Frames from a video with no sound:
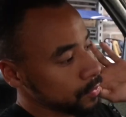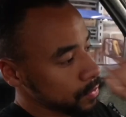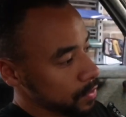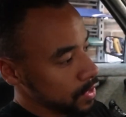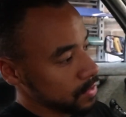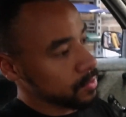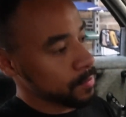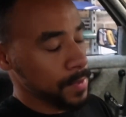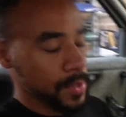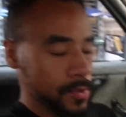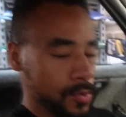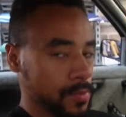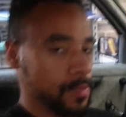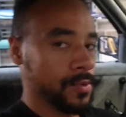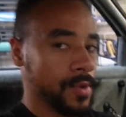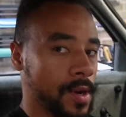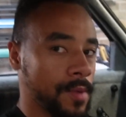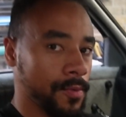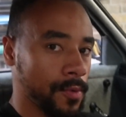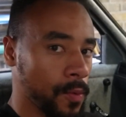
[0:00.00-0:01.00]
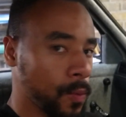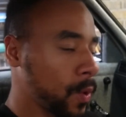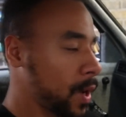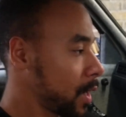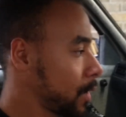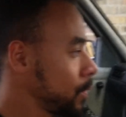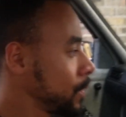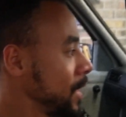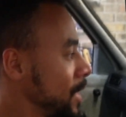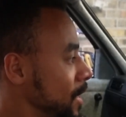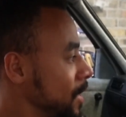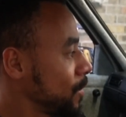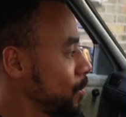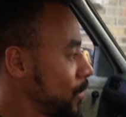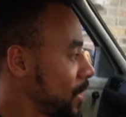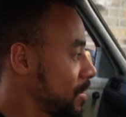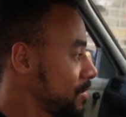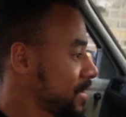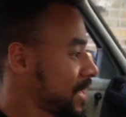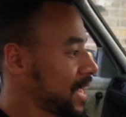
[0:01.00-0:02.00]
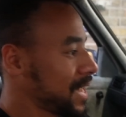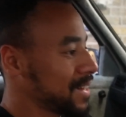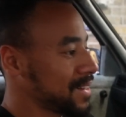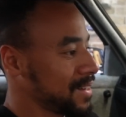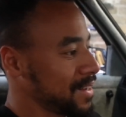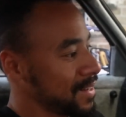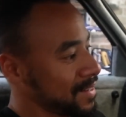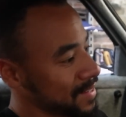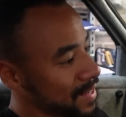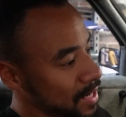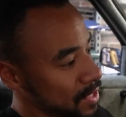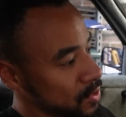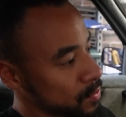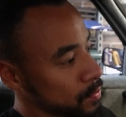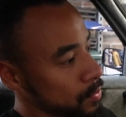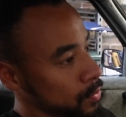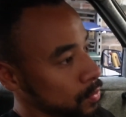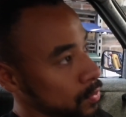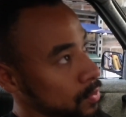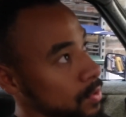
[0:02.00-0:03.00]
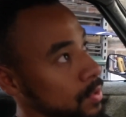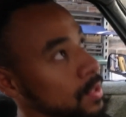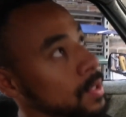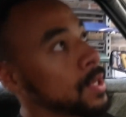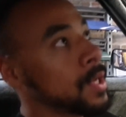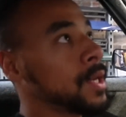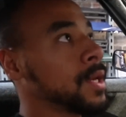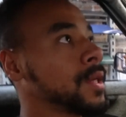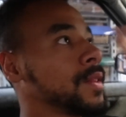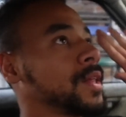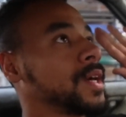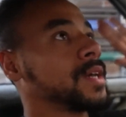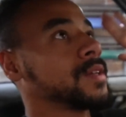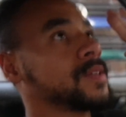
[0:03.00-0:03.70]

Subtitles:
you guys have been subscribed for a while, we have had a dashboard that